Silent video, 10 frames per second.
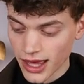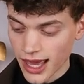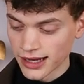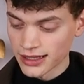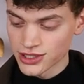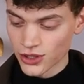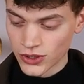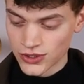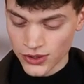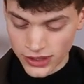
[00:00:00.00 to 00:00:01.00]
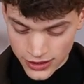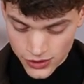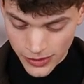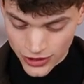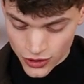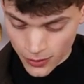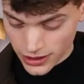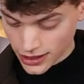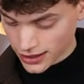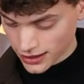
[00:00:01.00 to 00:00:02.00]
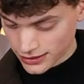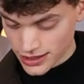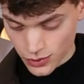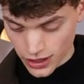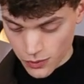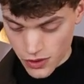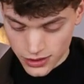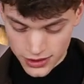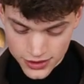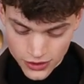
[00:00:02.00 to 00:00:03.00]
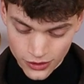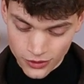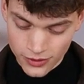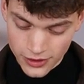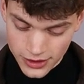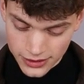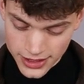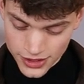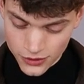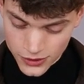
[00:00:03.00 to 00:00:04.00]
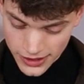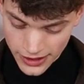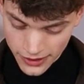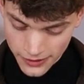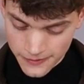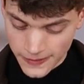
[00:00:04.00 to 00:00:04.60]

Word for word: and it's slowly turning into my job But I that's what I want so that's a good thing